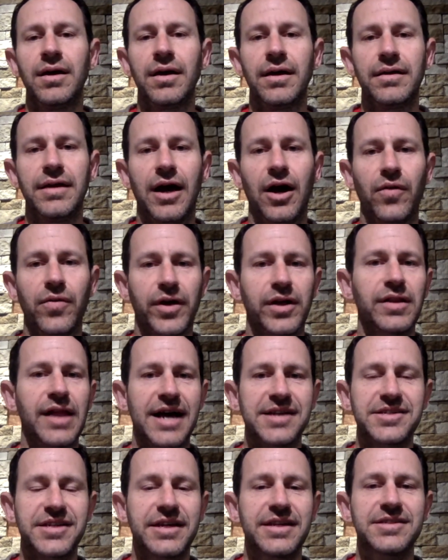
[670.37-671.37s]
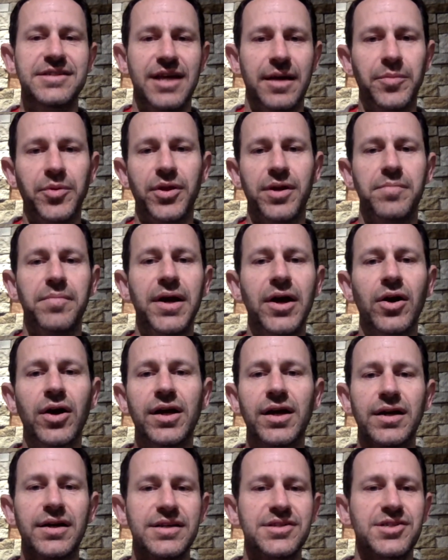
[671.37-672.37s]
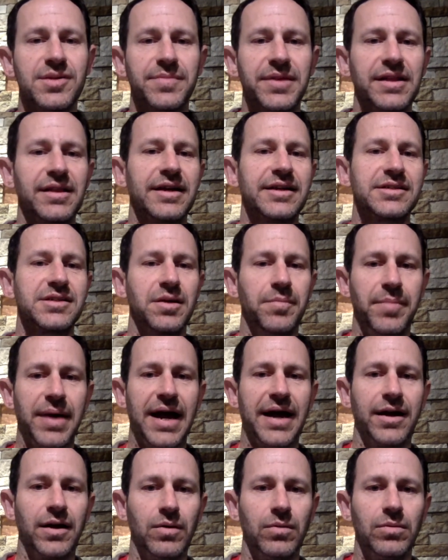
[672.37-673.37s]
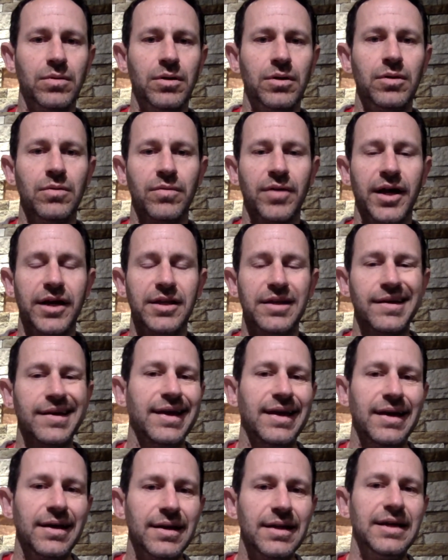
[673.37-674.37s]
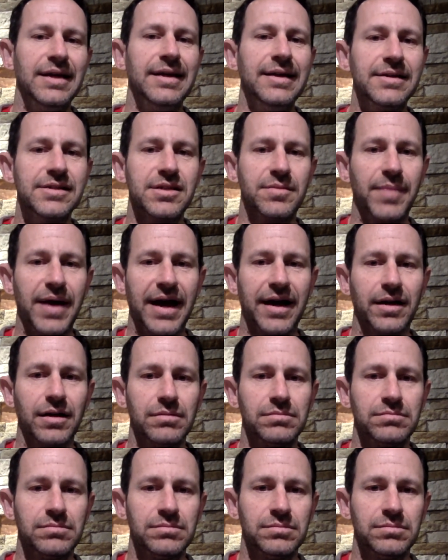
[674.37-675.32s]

Now, the classic example in America is something like tobacco, right? You can't eat tobacco.